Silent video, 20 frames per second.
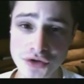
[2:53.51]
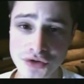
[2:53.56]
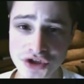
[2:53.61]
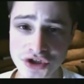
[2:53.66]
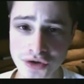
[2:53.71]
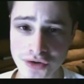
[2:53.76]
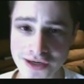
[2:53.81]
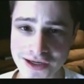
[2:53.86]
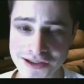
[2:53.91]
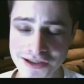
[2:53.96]
you
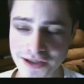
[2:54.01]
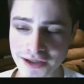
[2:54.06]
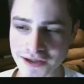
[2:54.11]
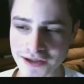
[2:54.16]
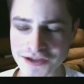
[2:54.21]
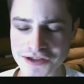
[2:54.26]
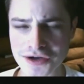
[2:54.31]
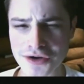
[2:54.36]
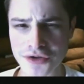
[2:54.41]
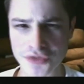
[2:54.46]
use your
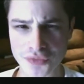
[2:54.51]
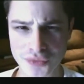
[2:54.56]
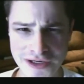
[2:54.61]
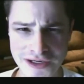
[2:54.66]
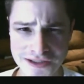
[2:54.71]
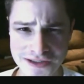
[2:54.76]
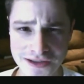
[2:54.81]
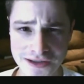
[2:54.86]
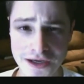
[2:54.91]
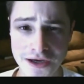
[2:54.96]
intellect. You know,
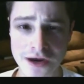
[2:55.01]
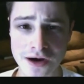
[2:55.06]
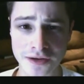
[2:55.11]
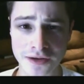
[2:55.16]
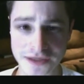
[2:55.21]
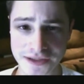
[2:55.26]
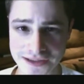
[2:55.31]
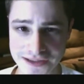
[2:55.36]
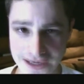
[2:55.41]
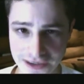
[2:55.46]
the reason they
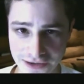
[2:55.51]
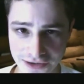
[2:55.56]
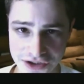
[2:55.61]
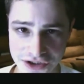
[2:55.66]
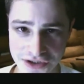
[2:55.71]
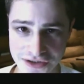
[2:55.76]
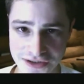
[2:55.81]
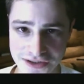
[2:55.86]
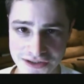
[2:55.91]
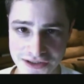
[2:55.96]
call it
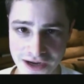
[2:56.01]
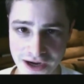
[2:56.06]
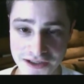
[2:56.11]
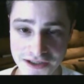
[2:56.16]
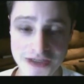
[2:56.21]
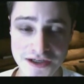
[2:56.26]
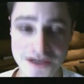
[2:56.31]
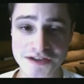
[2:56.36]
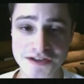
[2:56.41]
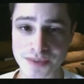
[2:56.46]
intelligent
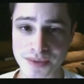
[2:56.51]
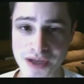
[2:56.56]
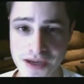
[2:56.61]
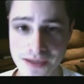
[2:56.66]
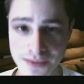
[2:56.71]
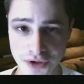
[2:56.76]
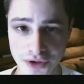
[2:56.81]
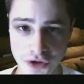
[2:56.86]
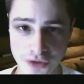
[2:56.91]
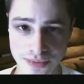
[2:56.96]
design is because
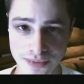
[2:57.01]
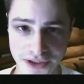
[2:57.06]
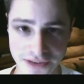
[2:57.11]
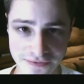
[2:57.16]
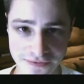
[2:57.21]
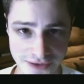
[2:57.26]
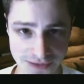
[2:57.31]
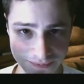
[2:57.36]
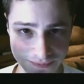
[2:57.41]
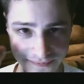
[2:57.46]
the people who
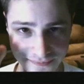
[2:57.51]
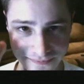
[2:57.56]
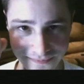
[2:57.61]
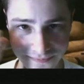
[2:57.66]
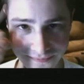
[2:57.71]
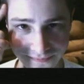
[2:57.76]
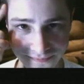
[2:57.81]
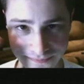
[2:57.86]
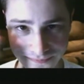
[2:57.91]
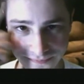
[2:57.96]
believe it
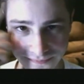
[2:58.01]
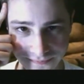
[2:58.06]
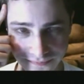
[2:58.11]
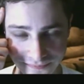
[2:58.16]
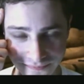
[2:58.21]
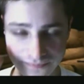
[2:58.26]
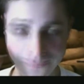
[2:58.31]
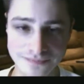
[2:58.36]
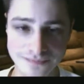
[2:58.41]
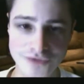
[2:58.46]

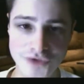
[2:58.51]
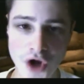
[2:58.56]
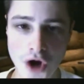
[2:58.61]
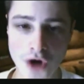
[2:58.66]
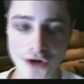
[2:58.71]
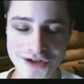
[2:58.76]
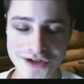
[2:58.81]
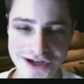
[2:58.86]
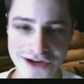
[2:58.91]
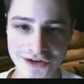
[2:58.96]

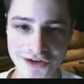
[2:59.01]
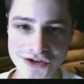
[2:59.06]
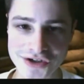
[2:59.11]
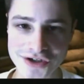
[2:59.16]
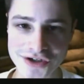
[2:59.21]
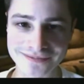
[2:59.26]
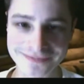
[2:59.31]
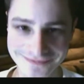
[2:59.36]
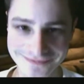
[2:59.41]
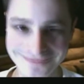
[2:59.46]
are
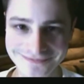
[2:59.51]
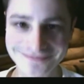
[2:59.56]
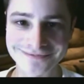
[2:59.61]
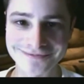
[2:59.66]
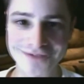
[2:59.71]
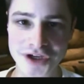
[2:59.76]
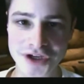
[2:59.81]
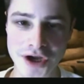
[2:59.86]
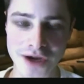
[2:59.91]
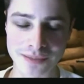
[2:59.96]
intelligent.
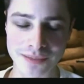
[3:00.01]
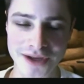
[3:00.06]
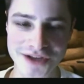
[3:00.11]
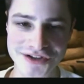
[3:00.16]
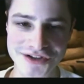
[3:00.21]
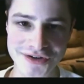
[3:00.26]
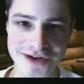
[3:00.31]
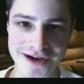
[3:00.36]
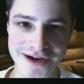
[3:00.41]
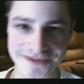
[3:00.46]

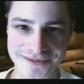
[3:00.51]
God bless you